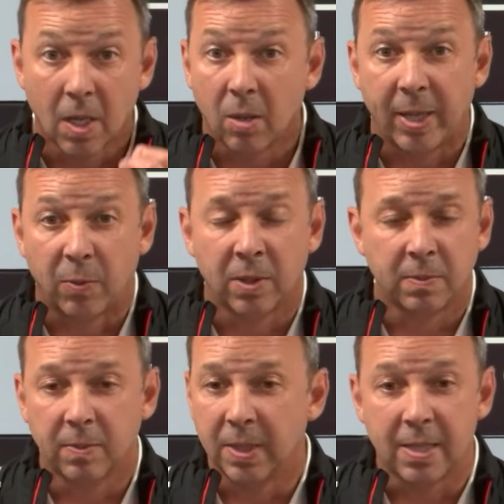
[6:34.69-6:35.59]
No, man,
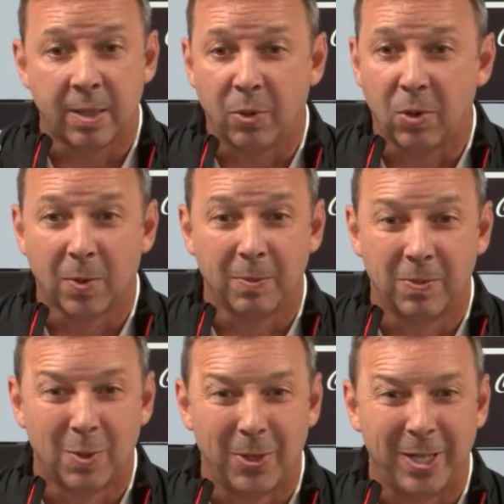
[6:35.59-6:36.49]
he's on the pole.
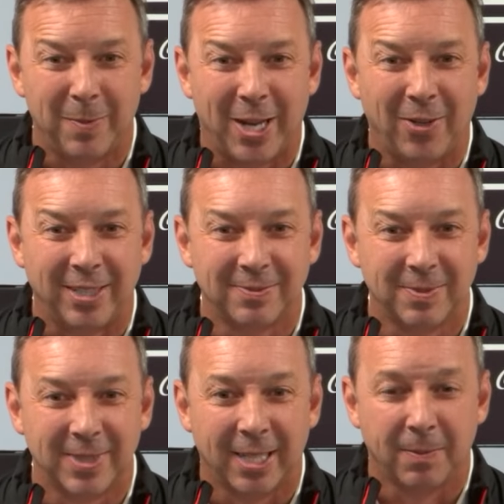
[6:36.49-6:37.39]
We're bringing him down here.
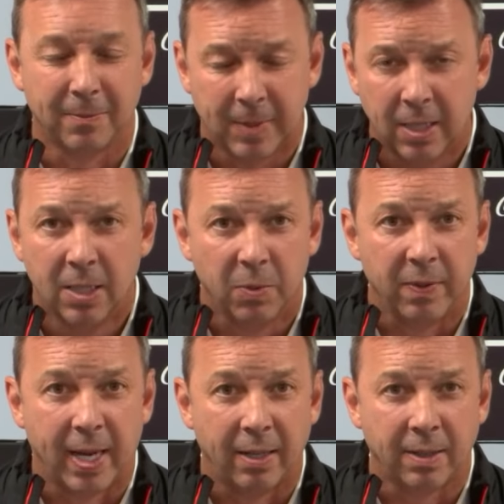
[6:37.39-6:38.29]
Yeah.
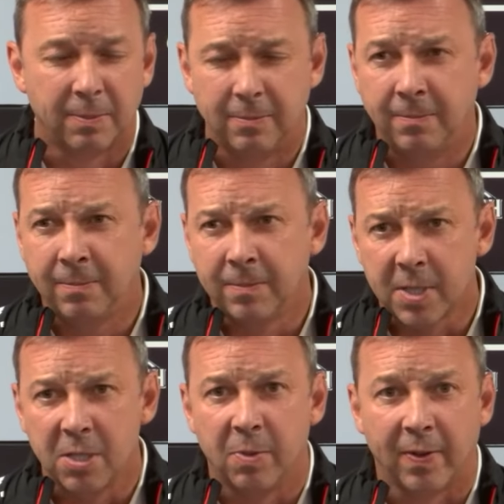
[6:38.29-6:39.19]
We've got a
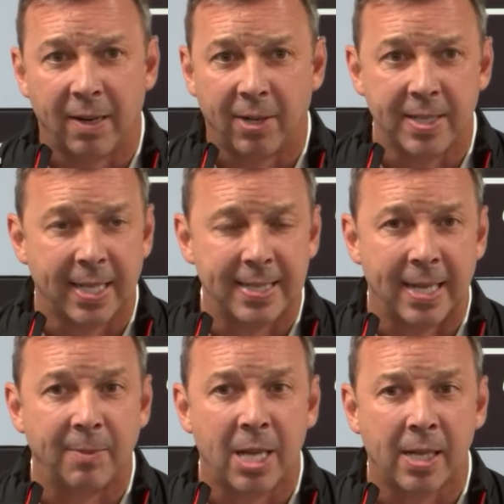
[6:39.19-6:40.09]
very tight
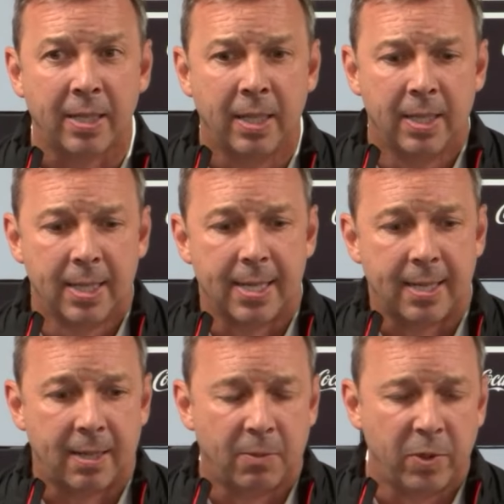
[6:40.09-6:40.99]
timeline.
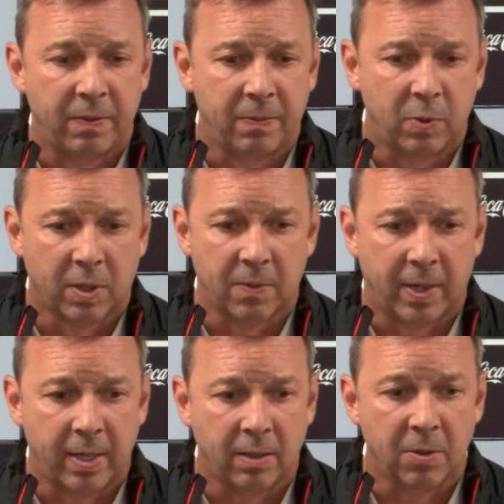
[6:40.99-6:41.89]
We've worked
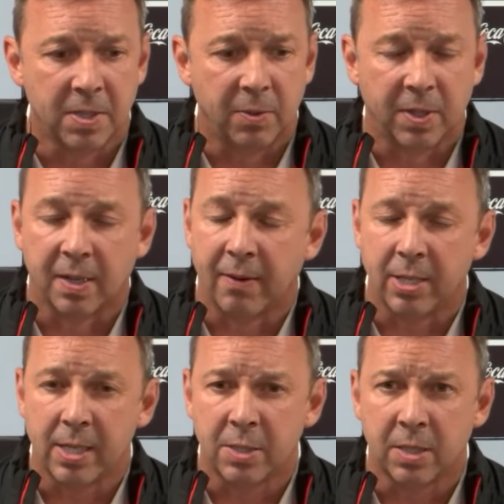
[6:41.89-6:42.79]
very closely with our
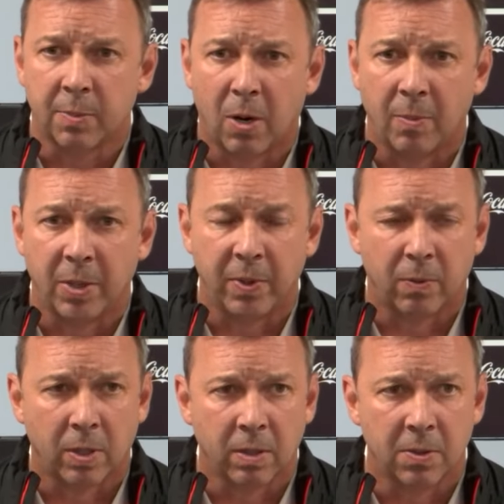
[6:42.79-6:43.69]
aviation department. We've
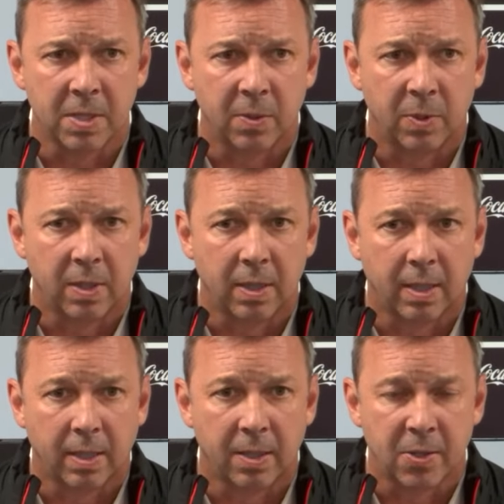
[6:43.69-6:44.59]
worked closely with
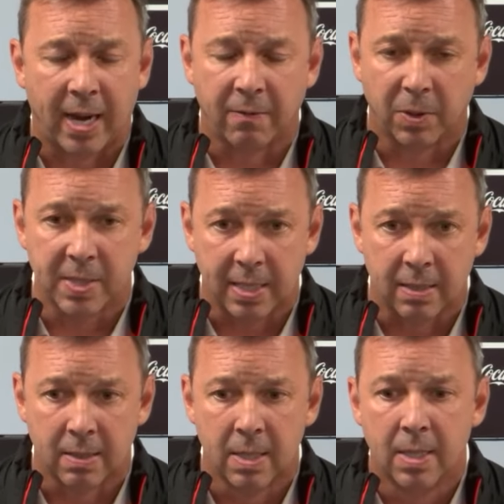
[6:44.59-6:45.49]
the track folks
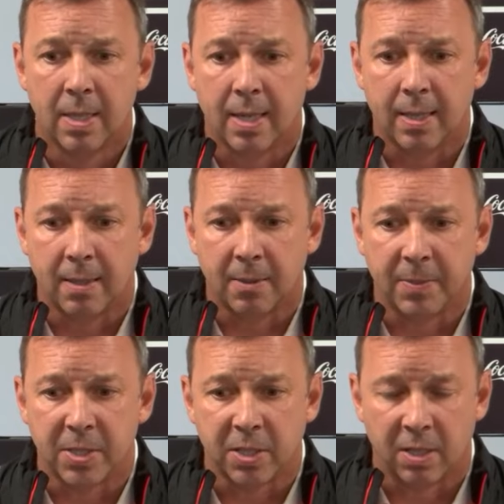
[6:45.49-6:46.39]
here,
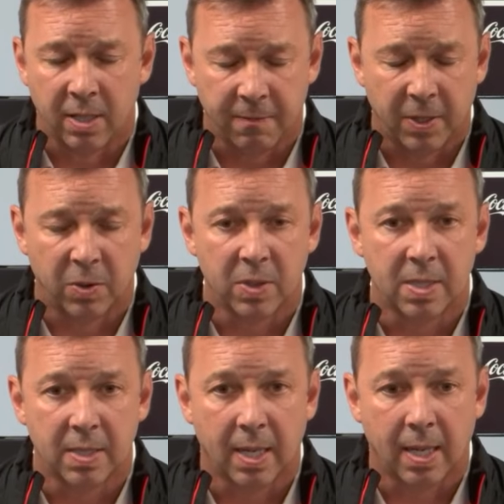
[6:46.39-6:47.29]
the security
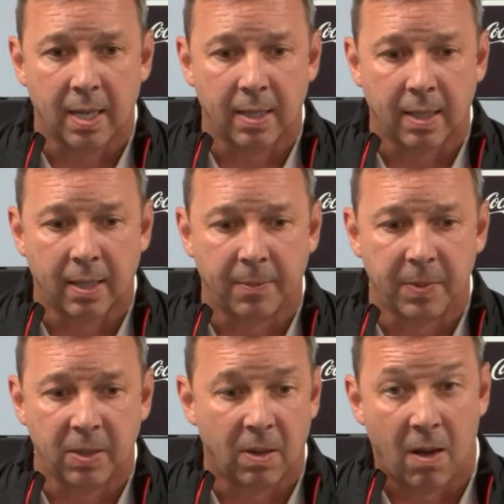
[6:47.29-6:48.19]
folks, and
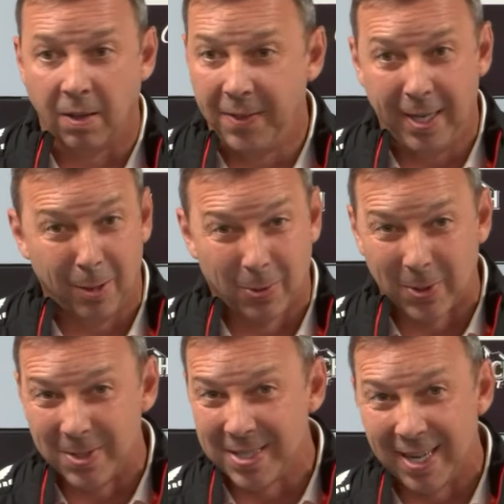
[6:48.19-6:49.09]
all of the
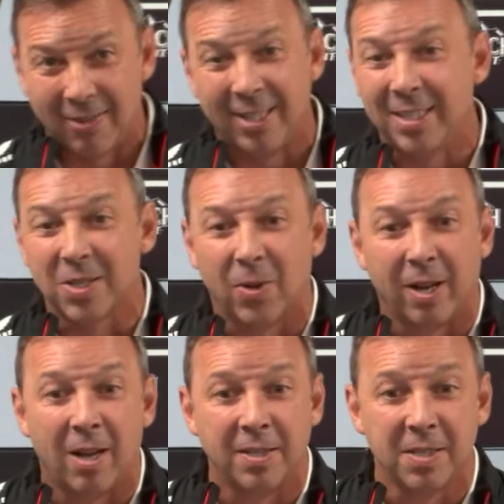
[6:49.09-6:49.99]
airports and everything that's
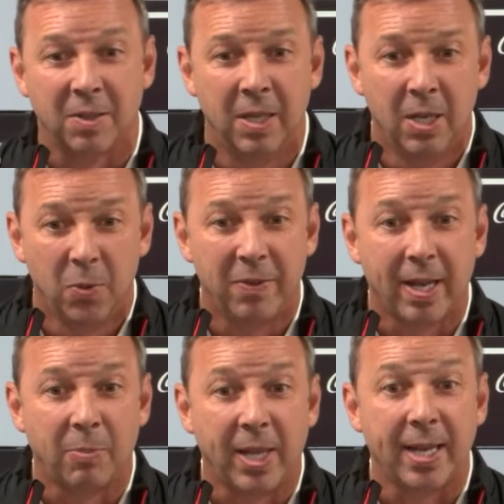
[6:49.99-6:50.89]
going on. So we've
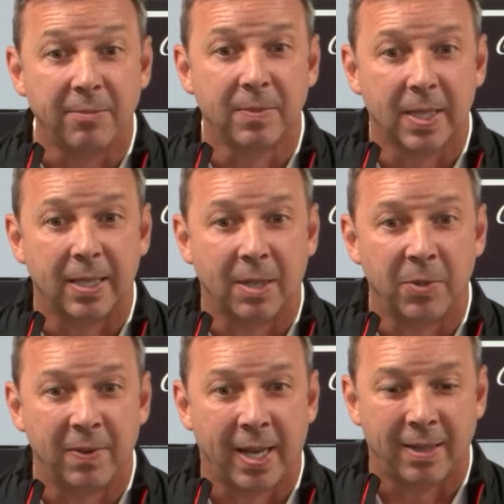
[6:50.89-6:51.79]
got a plan.
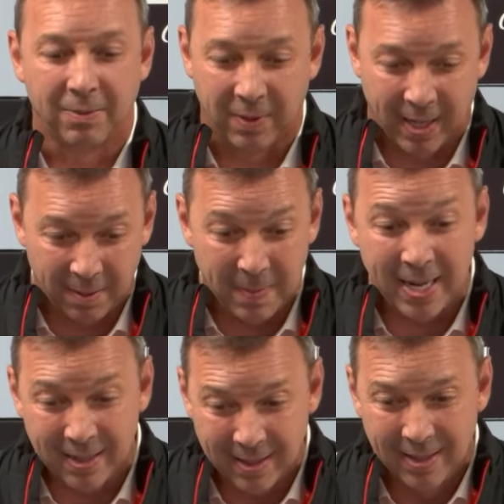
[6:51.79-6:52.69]
We've got to
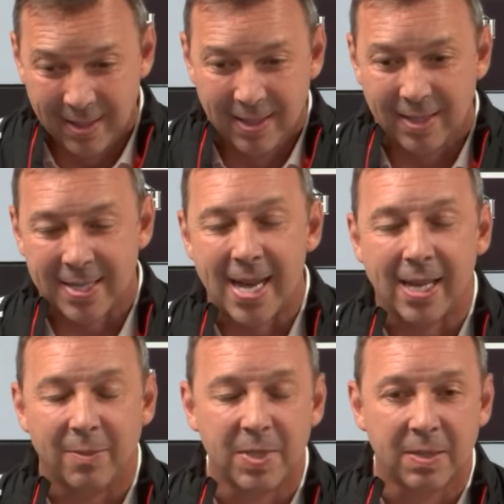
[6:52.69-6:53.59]
make the
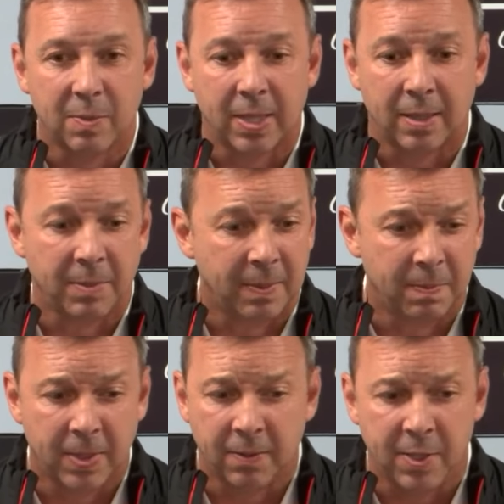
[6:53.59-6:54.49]
times.
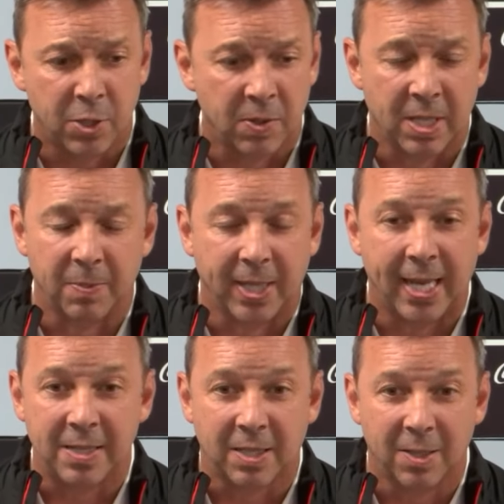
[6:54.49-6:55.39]
But if he shows up and the
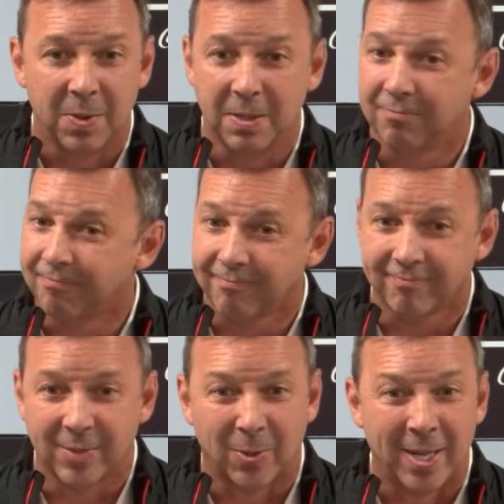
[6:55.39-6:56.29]
gate's closed,
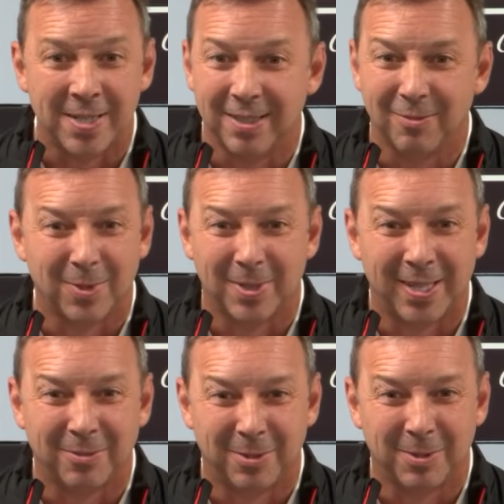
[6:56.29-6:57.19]
and they're racing,
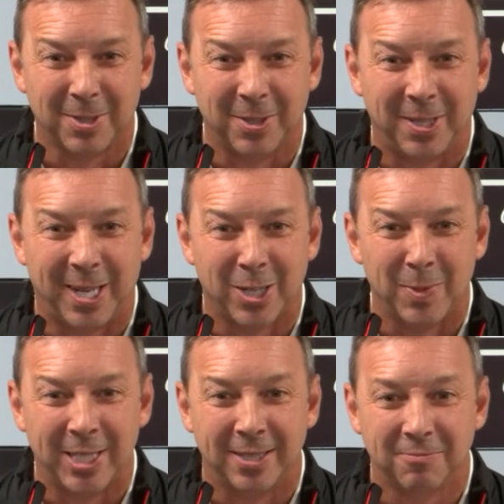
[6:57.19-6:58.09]
we're clearly not going
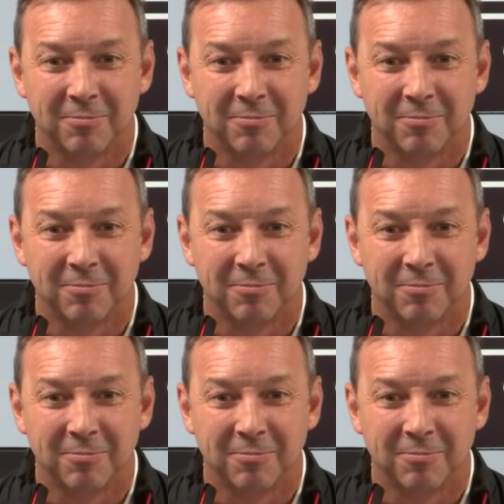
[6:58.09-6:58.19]
to be in it.